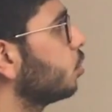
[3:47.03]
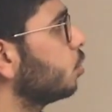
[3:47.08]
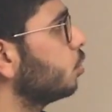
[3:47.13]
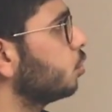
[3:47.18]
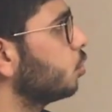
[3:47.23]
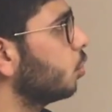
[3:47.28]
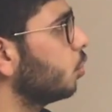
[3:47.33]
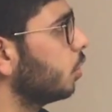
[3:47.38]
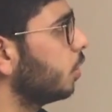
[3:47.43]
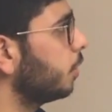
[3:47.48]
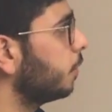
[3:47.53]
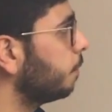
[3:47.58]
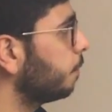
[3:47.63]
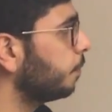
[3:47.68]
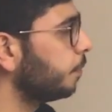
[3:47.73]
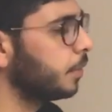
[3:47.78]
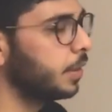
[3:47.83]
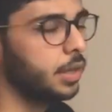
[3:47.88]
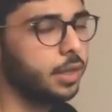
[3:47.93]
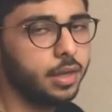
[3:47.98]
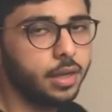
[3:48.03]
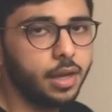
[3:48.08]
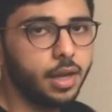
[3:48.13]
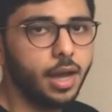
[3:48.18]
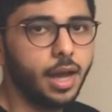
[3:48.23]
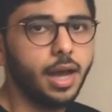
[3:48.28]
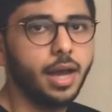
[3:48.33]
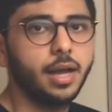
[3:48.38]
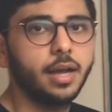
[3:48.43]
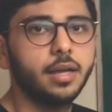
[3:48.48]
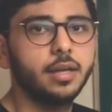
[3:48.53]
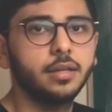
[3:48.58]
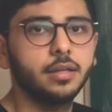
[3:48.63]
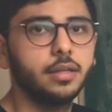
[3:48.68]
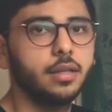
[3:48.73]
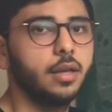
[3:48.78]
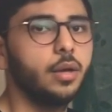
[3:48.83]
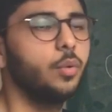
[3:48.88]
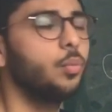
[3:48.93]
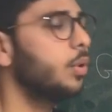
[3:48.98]
controller.
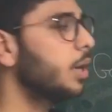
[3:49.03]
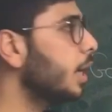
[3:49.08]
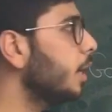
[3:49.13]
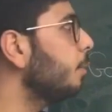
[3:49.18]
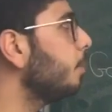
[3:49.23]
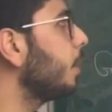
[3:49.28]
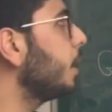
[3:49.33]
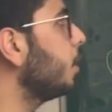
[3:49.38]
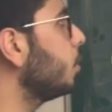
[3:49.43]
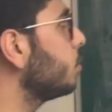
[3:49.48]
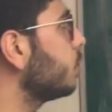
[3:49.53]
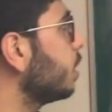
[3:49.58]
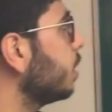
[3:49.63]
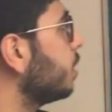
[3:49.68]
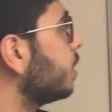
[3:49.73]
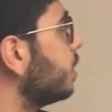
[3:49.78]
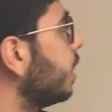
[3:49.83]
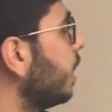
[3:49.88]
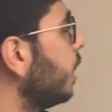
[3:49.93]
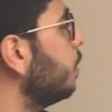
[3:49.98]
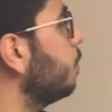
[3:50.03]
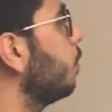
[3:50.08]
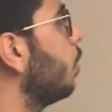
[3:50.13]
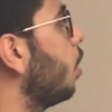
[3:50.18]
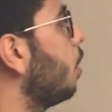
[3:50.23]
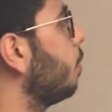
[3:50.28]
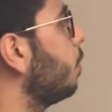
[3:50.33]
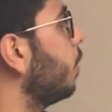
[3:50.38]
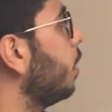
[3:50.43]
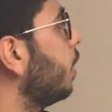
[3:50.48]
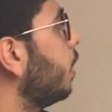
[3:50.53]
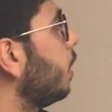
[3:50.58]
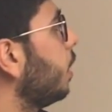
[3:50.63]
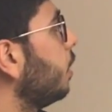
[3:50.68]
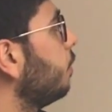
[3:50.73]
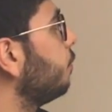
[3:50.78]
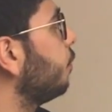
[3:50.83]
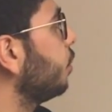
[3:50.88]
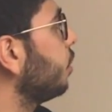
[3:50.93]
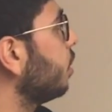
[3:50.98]
And we're going to be using the same
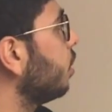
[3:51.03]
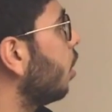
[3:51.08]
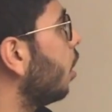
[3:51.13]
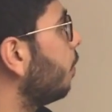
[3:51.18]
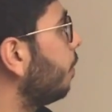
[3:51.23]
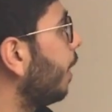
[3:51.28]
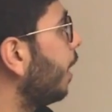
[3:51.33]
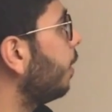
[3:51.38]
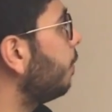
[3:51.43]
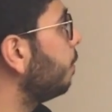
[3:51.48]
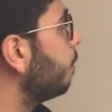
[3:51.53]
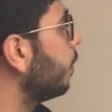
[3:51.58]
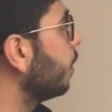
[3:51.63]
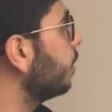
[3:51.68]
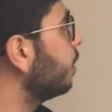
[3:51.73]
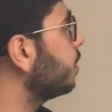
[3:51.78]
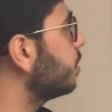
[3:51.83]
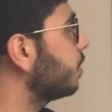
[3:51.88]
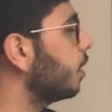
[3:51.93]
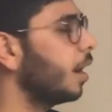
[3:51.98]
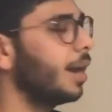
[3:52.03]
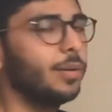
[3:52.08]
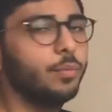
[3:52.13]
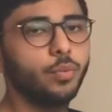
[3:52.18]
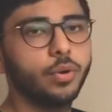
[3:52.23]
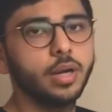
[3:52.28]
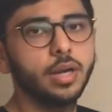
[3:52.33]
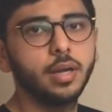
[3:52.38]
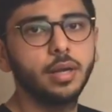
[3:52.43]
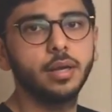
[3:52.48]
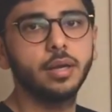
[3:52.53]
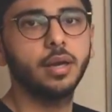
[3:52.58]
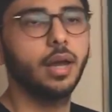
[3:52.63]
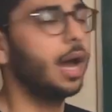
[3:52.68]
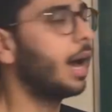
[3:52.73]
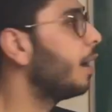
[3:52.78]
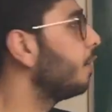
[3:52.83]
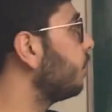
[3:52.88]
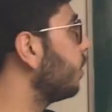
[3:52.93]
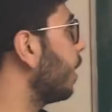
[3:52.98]
inverting op-amp, but this time we're going to
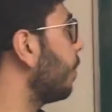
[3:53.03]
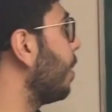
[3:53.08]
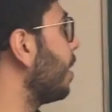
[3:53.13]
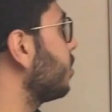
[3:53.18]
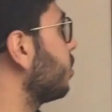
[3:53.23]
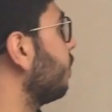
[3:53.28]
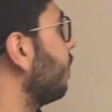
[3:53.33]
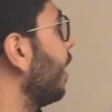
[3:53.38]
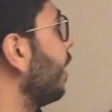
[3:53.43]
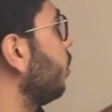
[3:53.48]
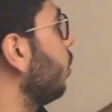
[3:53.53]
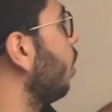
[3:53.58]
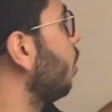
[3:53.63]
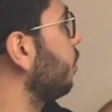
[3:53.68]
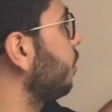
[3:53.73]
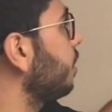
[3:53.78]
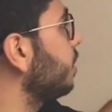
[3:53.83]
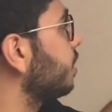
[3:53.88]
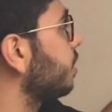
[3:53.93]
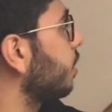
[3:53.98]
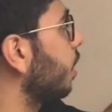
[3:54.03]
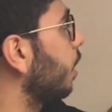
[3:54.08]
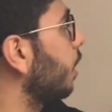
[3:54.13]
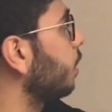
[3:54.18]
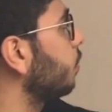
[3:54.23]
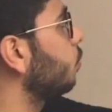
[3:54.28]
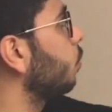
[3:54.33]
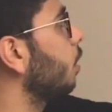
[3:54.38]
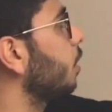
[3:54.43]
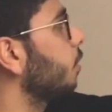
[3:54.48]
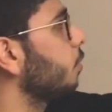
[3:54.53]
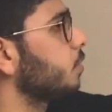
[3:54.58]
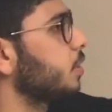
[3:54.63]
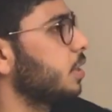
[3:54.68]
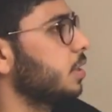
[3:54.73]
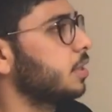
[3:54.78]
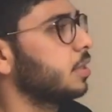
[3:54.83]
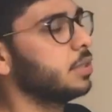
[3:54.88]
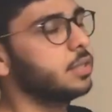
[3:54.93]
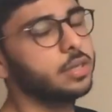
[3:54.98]
have the capacitor value on this side while the
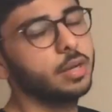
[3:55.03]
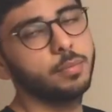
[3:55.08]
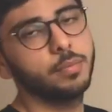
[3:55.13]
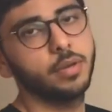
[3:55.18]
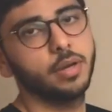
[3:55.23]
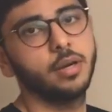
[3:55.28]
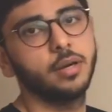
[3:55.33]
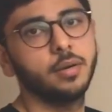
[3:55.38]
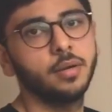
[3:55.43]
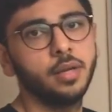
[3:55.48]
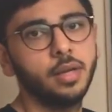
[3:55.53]
resistance up there.